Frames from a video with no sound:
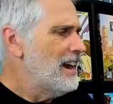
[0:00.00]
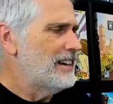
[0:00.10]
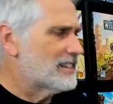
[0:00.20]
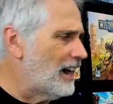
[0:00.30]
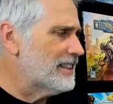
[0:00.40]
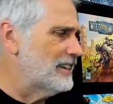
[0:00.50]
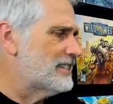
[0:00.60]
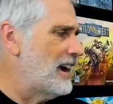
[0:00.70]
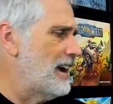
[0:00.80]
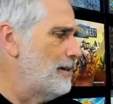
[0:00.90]
It's got the
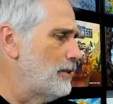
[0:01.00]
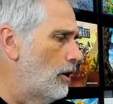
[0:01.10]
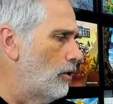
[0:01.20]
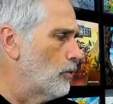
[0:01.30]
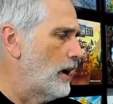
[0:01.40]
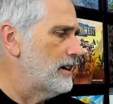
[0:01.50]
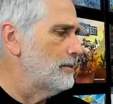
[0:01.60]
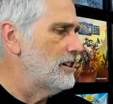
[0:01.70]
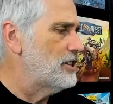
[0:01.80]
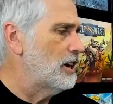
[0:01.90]
same, you know,
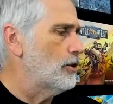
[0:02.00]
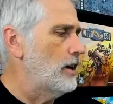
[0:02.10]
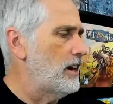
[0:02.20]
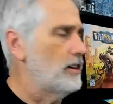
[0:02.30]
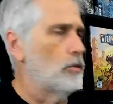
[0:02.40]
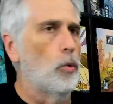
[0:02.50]
randomly generated